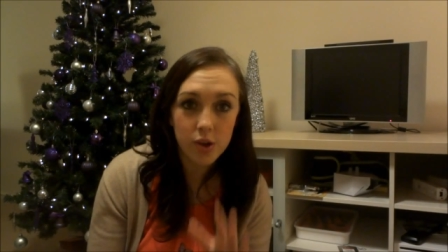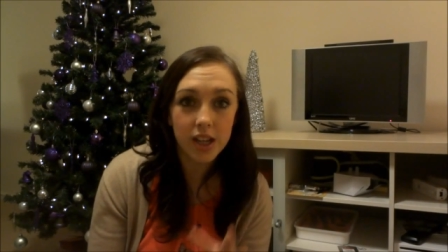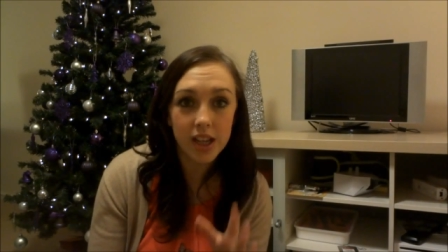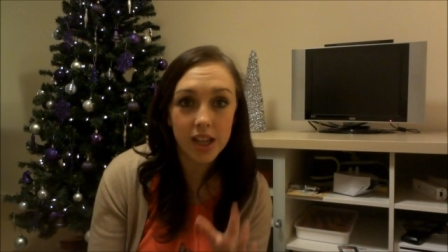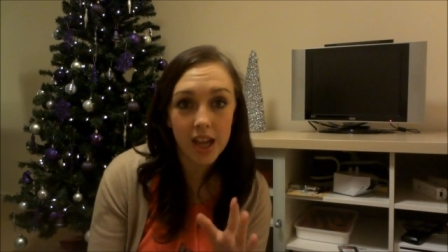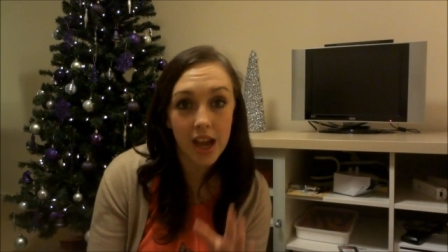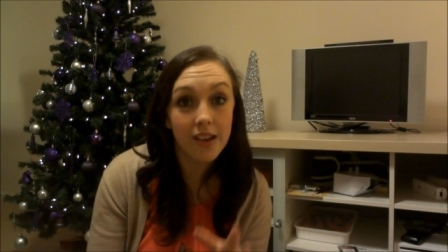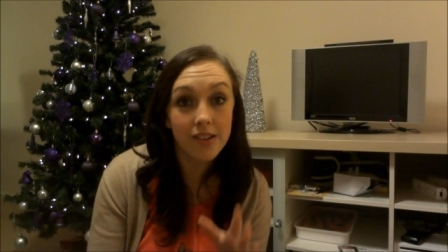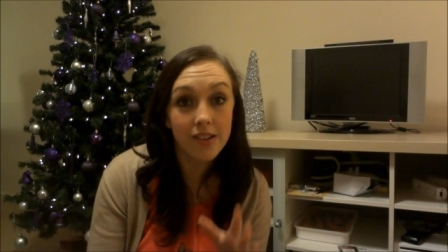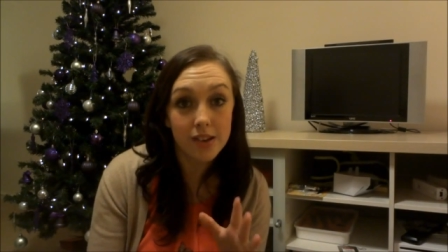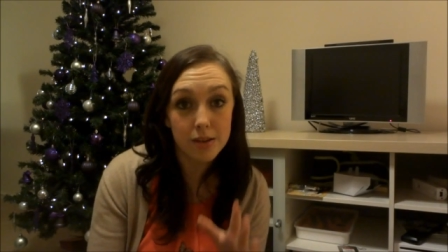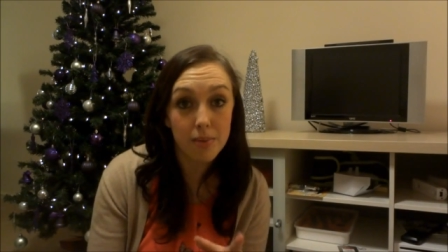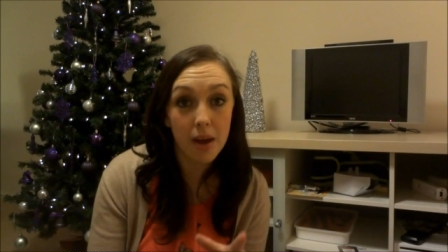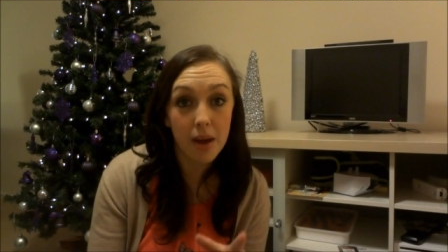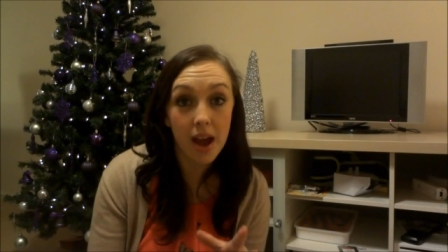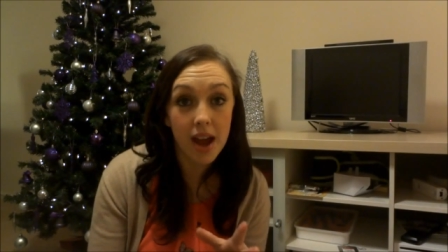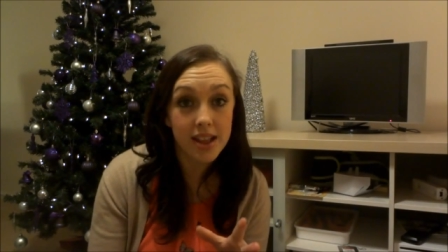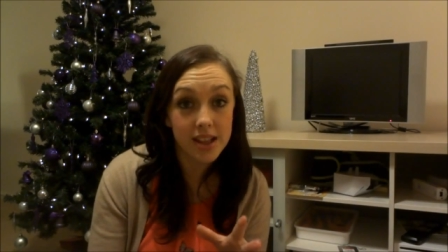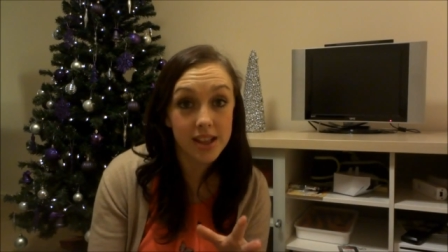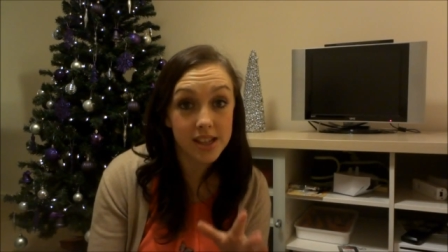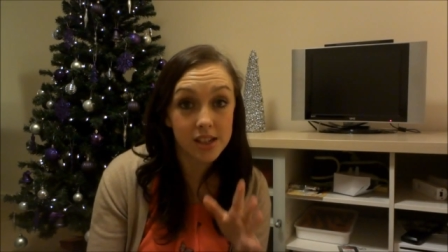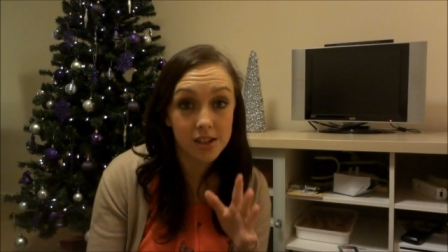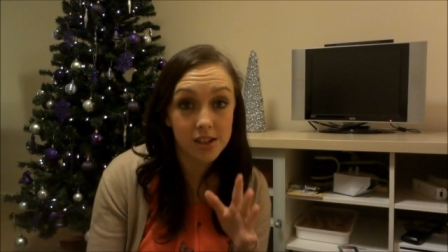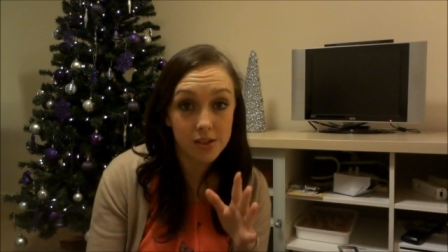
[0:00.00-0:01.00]
really have to buy
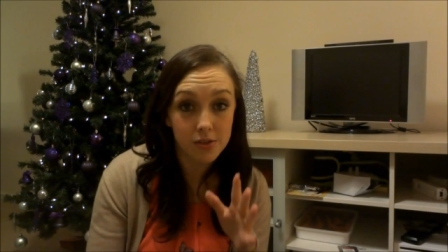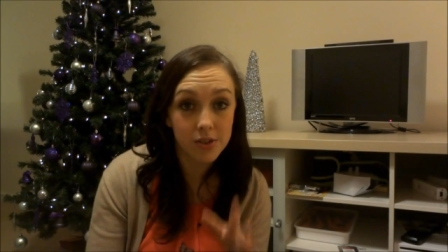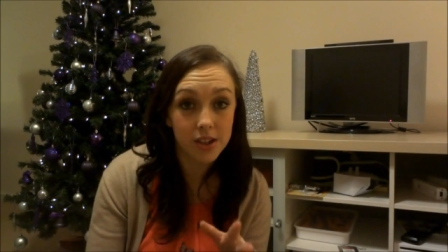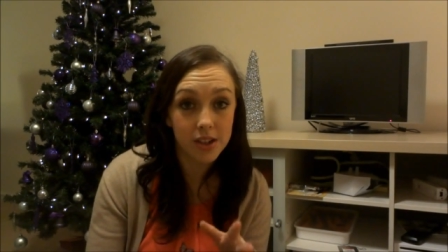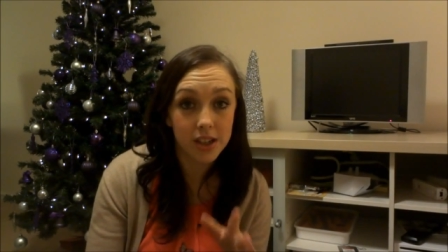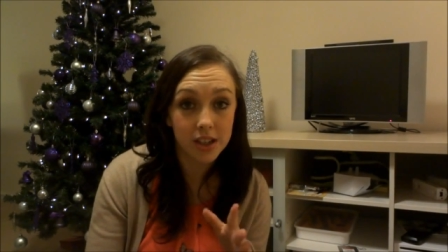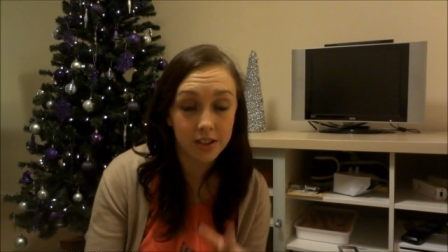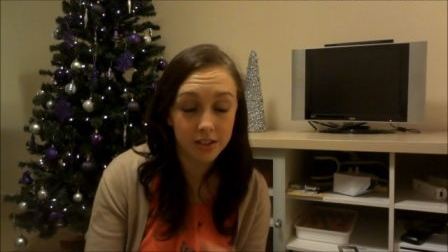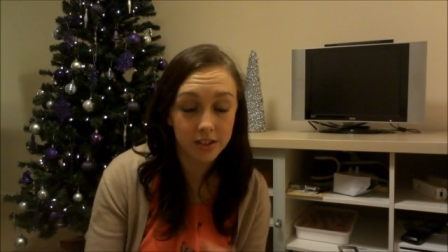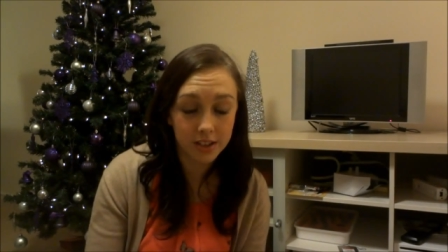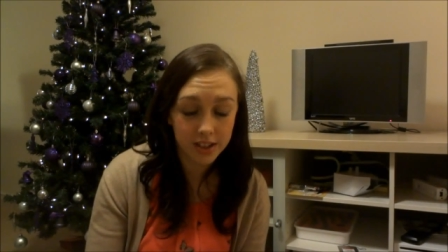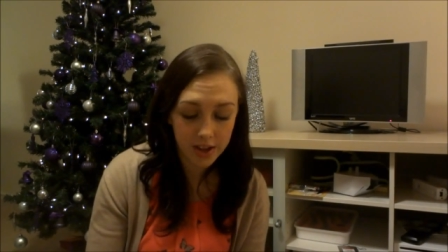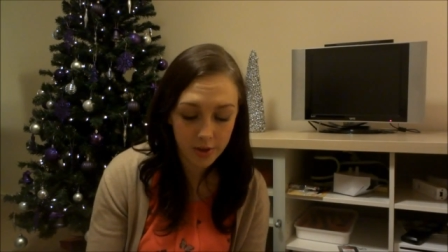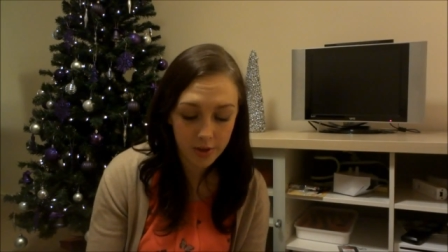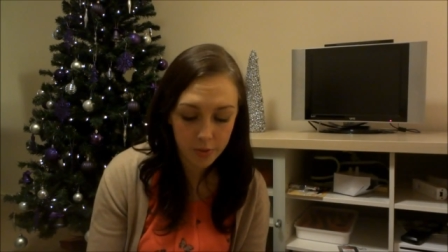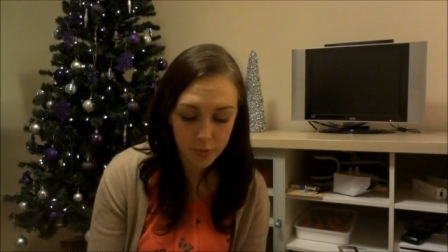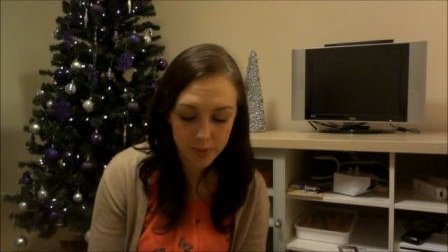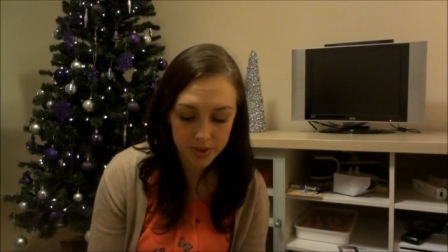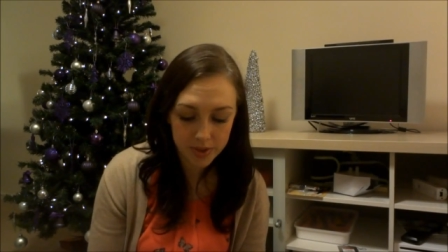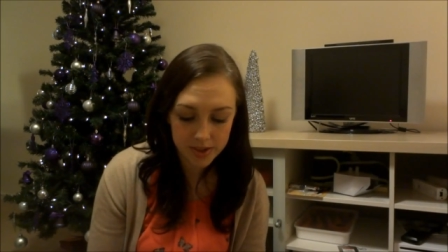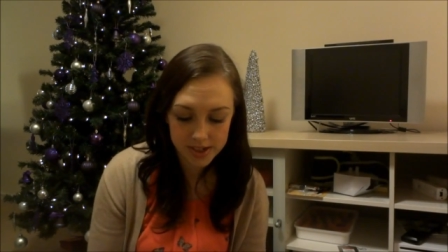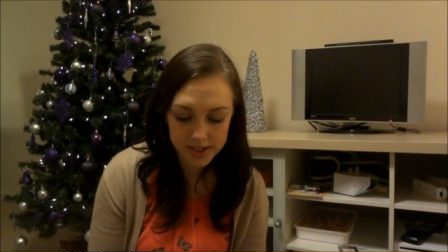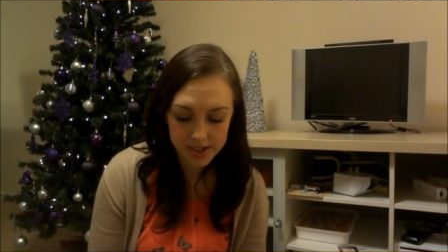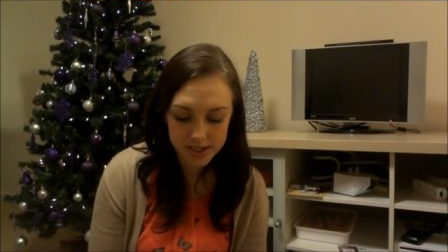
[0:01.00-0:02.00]
this, it's a really good gift,
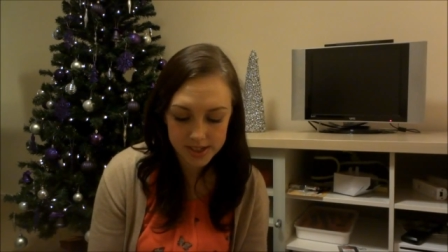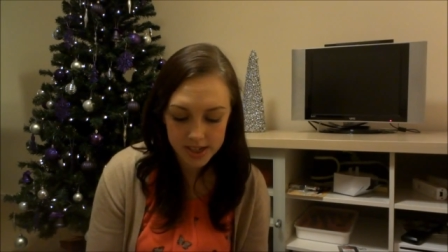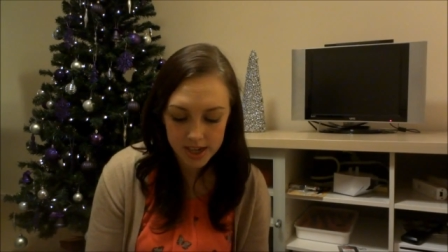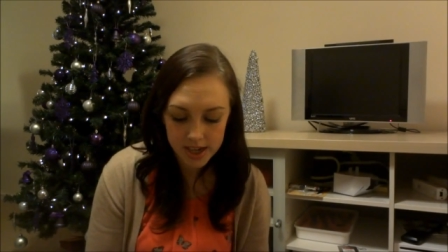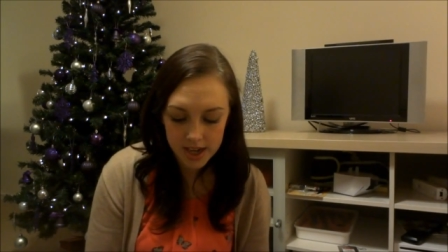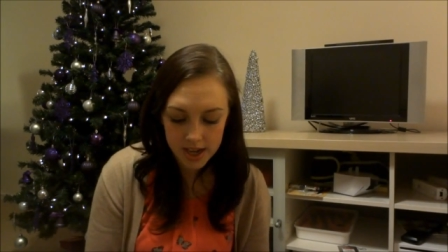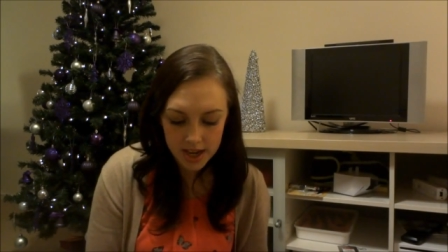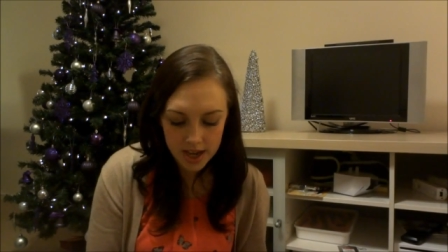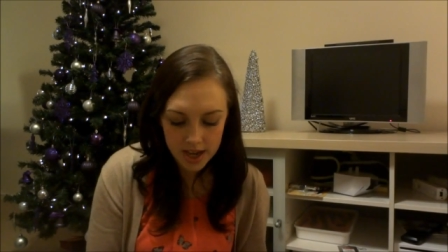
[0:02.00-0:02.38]
because